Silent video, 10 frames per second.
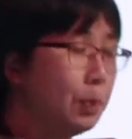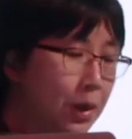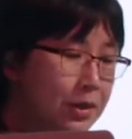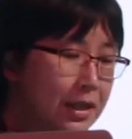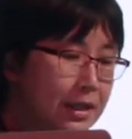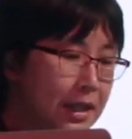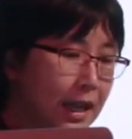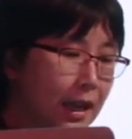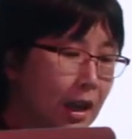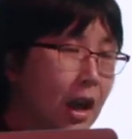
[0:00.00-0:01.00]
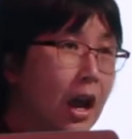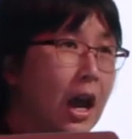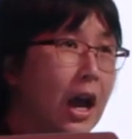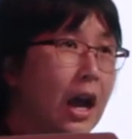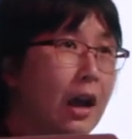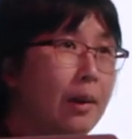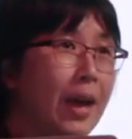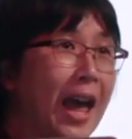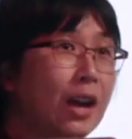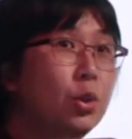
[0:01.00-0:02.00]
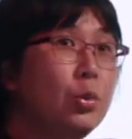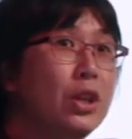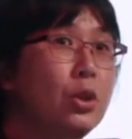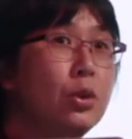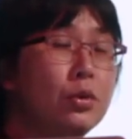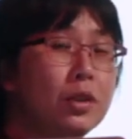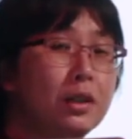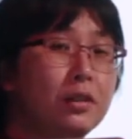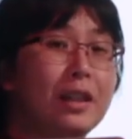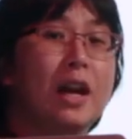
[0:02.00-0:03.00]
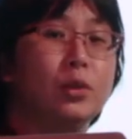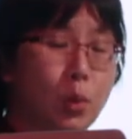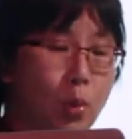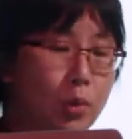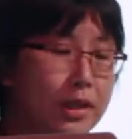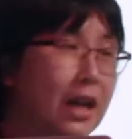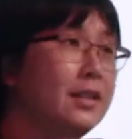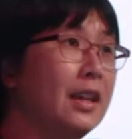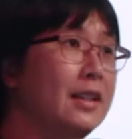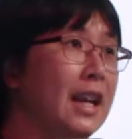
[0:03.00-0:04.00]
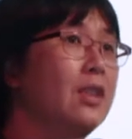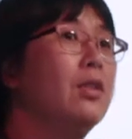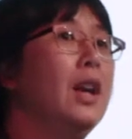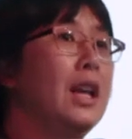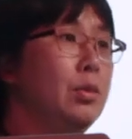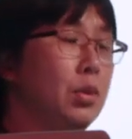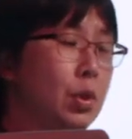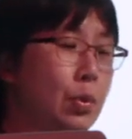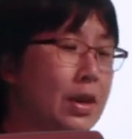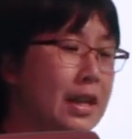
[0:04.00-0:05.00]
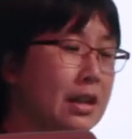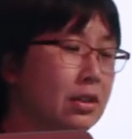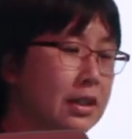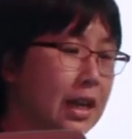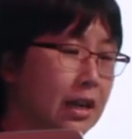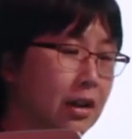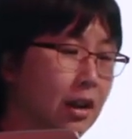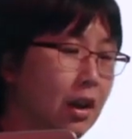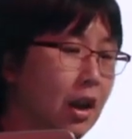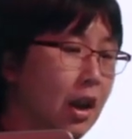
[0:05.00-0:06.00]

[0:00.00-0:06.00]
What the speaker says: processing, how do we use it now to organize our data and to present the data?